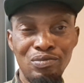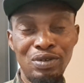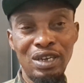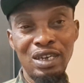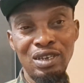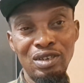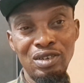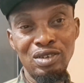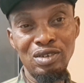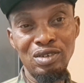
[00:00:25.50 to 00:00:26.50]
be
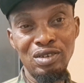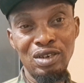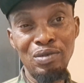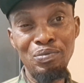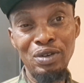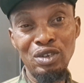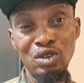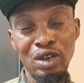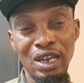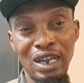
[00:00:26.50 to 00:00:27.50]
in peace
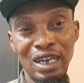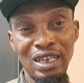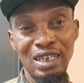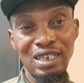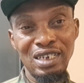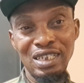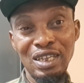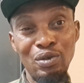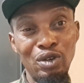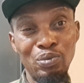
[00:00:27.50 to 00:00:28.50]
together.
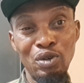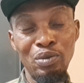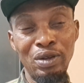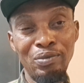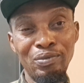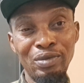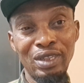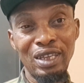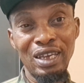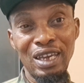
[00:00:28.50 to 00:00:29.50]
There was problem.
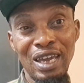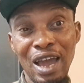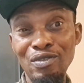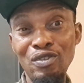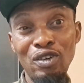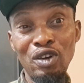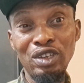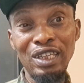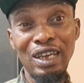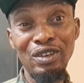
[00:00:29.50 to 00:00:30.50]
Have you
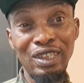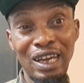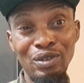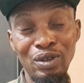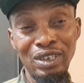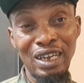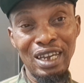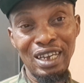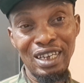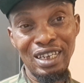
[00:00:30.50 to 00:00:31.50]
forgotten that your dad was
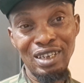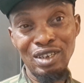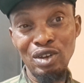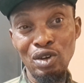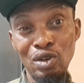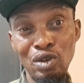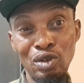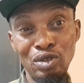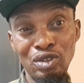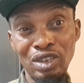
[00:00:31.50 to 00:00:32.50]
there?
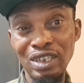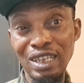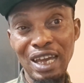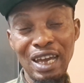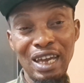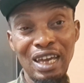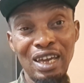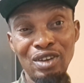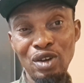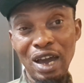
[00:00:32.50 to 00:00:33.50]
Your sister,
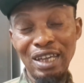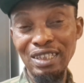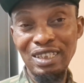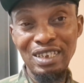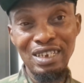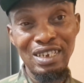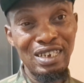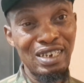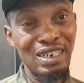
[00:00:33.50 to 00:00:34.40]
your auntie,